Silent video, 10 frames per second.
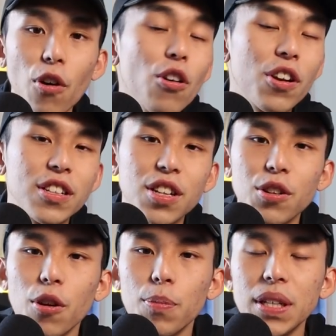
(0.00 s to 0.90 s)
For connection
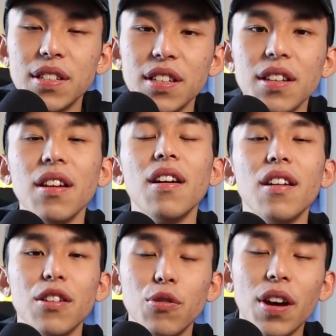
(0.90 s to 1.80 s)
to your PC,
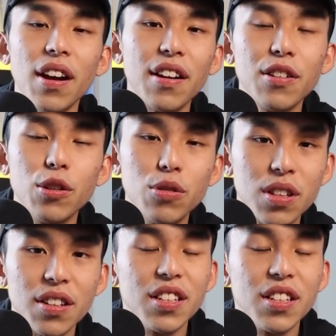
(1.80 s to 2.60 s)
you can either use the